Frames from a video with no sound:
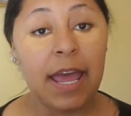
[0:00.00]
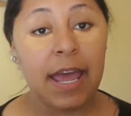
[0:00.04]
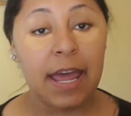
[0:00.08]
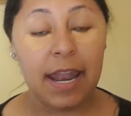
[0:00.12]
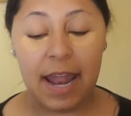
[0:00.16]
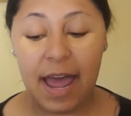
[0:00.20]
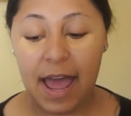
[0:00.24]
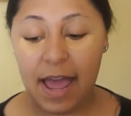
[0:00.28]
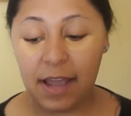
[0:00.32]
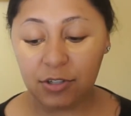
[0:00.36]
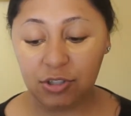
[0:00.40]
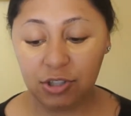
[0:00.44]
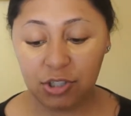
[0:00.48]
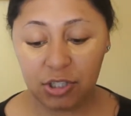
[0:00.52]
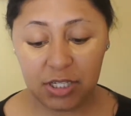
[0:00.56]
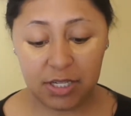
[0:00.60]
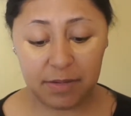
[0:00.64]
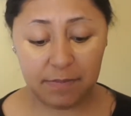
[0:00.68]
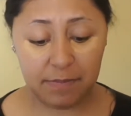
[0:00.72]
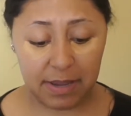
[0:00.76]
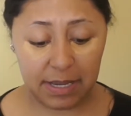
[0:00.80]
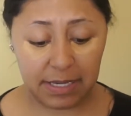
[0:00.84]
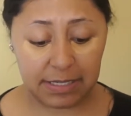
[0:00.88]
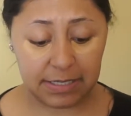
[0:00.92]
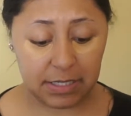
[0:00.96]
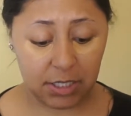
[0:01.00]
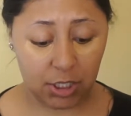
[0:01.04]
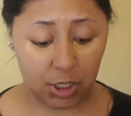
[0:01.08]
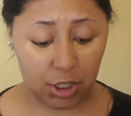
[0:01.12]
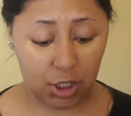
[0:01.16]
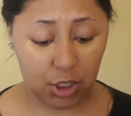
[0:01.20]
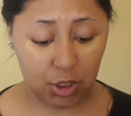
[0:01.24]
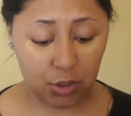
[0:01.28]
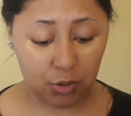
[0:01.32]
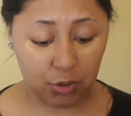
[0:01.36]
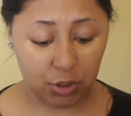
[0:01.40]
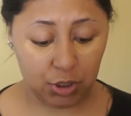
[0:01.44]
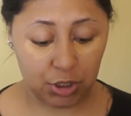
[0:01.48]
It actually makes a
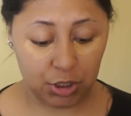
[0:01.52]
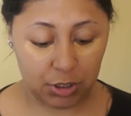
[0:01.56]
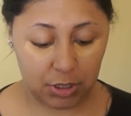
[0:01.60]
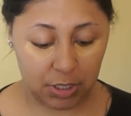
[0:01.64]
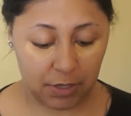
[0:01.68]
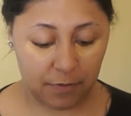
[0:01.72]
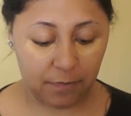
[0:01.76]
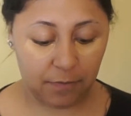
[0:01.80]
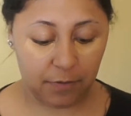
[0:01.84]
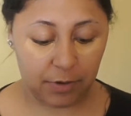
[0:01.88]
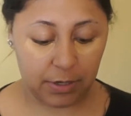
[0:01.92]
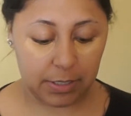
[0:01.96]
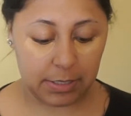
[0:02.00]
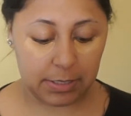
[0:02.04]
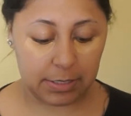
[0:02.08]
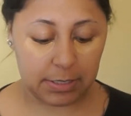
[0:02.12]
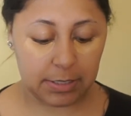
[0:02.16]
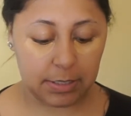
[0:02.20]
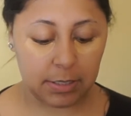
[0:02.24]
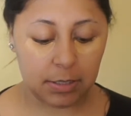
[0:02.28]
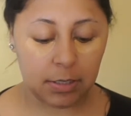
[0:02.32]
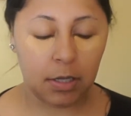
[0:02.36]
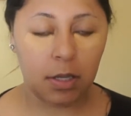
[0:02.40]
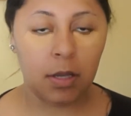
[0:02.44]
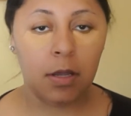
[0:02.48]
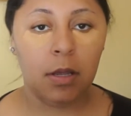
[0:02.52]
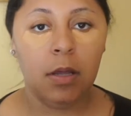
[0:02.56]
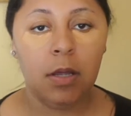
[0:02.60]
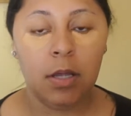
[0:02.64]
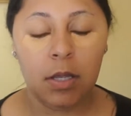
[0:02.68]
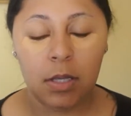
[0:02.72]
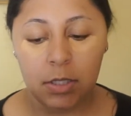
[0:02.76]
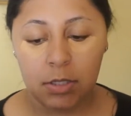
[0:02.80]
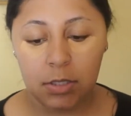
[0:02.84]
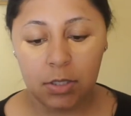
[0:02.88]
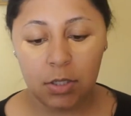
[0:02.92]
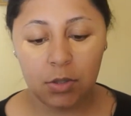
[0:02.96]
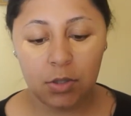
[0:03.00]
huge difference.
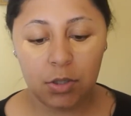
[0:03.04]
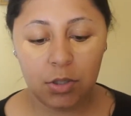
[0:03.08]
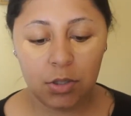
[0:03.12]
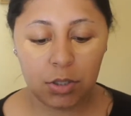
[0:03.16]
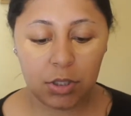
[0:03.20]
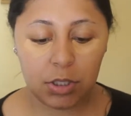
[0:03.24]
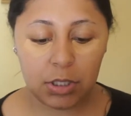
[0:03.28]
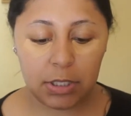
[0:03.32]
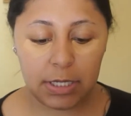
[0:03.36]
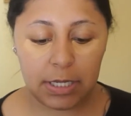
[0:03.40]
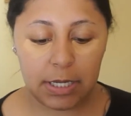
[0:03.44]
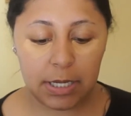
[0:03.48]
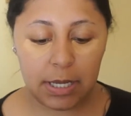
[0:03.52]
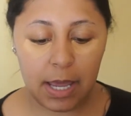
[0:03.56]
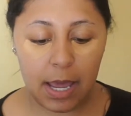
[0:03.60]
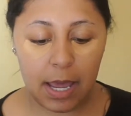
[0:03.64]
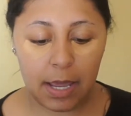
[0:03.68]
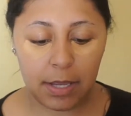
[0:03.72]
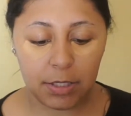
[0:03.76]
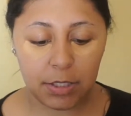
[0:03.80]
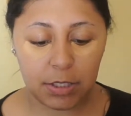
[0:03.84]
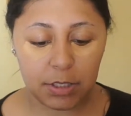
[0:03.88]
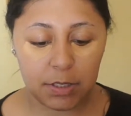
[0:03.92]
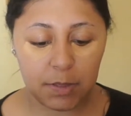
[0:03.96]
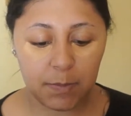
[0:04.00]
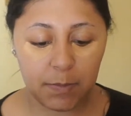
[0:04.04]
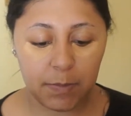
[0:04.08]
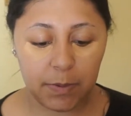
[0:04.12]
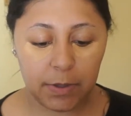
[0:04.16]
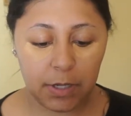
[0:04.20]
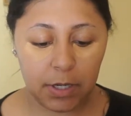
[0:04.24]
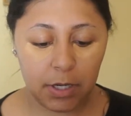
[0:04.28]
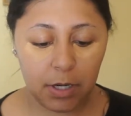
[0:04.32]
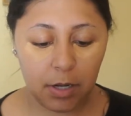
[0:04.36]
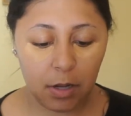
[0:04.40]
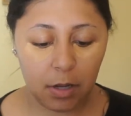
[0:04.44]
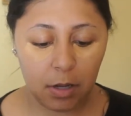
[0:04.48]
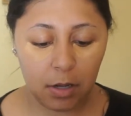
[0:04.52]
So usually I just
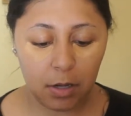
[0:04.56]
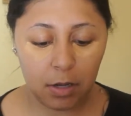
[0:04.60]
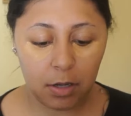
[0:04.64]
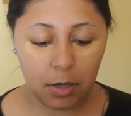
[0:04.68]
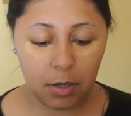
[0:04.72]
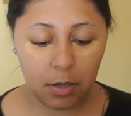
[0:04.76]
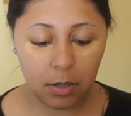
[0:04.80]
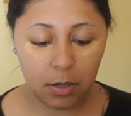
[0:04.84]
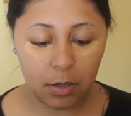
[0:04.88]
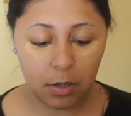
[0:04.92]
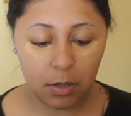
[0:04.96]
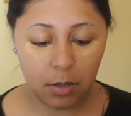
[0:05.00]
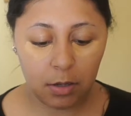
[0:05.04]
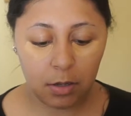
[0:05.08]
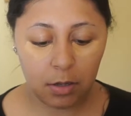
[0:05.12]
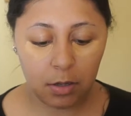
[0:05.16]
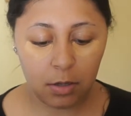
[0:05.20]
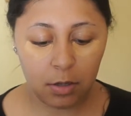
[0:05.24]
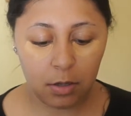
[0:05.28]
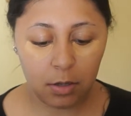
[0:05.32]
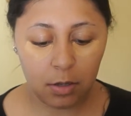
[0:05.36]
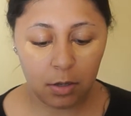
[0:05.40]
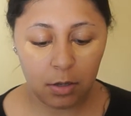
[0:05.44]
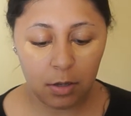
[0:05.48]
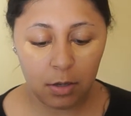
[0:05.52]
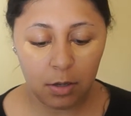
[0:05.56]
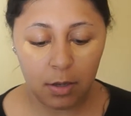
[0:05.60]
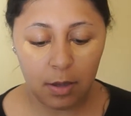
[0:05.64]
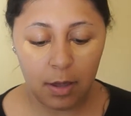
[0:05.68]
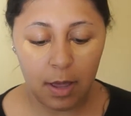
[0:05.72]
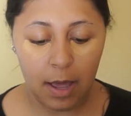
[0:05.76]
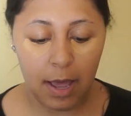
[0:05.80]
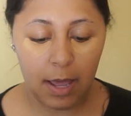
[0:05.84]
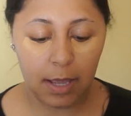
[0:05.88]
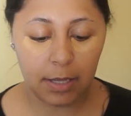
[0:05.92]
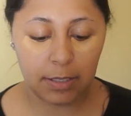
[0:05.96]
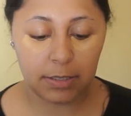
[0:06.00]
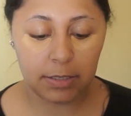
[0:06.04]
put it on.
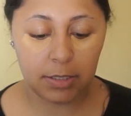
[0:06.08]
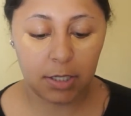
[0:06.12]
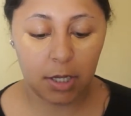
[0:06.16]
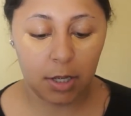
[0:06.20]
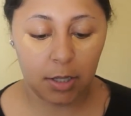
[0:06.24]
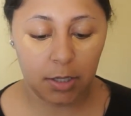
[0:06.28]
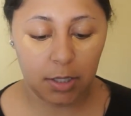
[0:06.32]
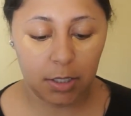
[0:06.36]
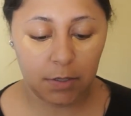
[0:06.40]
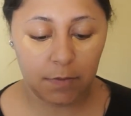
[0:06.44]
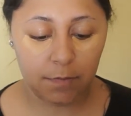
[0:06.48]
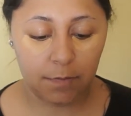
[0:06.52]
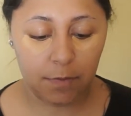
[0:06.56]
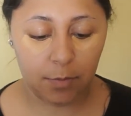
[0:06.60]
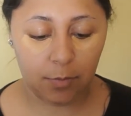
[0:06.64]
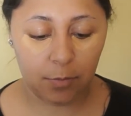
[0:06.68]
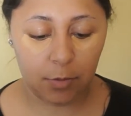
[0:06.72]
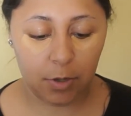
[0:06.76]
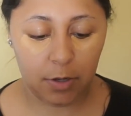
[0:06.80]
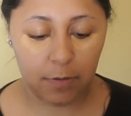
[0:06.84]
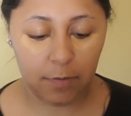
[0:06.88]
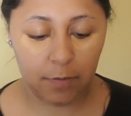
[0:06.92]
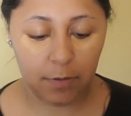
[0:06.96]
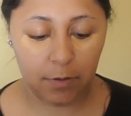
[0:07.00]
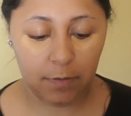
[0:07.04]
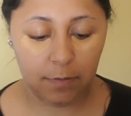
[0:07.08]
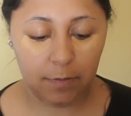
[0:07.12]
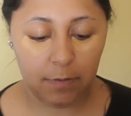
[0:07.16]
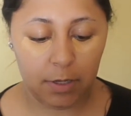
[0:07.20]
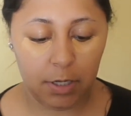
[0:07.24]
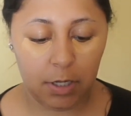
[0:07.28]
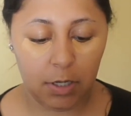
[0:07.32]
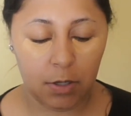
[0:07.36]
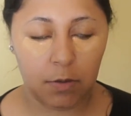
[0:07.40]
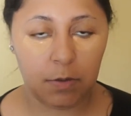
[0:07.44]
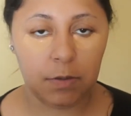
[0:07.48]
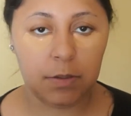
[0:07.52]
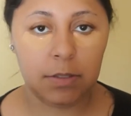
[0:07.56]
I saw this from one of her
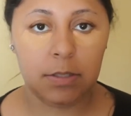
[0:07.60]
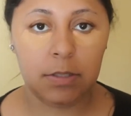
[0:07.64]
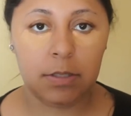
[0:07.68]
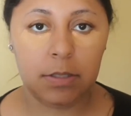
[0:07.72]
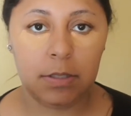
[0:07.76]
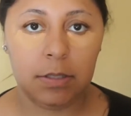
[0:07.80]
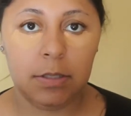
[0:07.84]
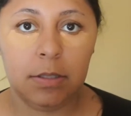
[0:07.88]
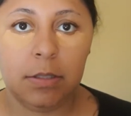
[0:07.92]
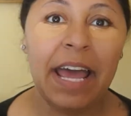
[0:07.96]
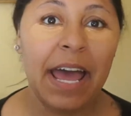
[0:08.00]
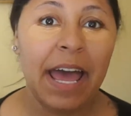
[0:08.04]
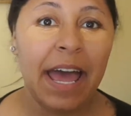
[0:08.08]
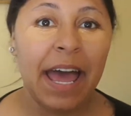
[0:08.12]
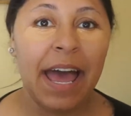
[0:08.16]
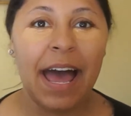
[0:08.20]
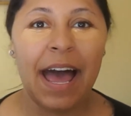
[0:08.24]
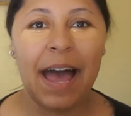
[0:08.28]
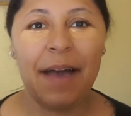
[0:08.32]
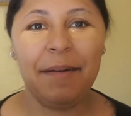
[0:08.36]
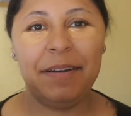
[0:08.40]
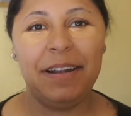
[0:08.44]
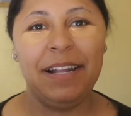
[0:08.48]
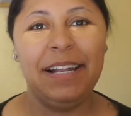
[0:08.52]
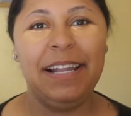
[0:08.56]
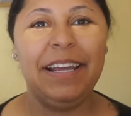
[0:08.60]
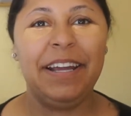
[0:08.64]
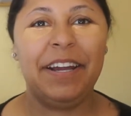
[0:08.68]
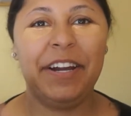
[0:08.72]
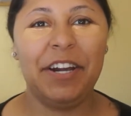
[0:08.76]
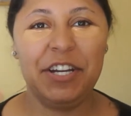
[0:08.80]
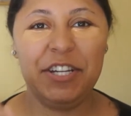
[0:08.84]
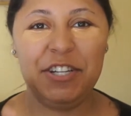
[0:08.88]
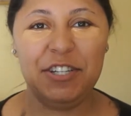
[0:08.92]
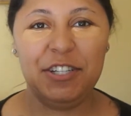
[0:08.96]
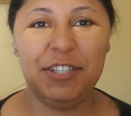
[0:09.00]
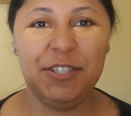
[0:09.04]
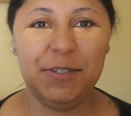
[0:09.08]
videos. I'm gonna link
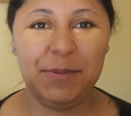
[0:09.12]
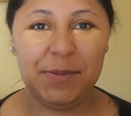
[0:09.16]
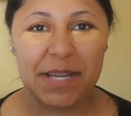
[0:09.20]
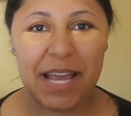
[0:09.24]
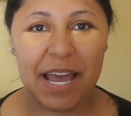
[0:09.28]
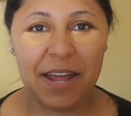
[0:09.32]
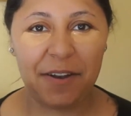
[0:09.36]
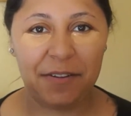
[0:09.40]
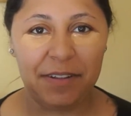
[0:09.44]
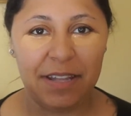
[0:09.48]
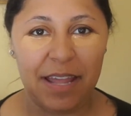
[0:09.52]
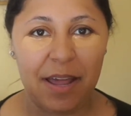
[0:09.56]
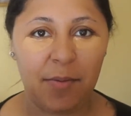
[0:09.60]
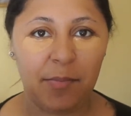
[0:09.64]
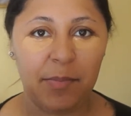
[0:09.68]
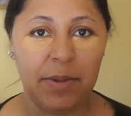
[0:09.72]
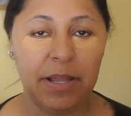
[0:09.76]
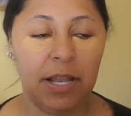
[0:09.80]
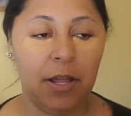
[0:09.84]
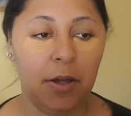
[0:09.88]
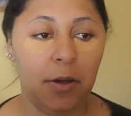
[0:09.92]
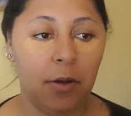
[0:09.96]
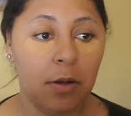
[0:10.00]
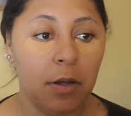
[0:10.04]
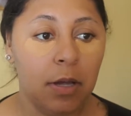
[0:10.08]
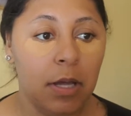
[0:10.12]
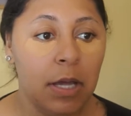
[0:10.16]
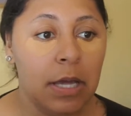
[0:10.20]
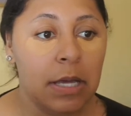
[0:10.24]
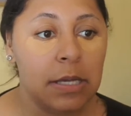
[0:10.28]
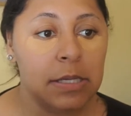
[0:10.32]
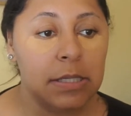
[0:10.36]
her YouTube channel down below.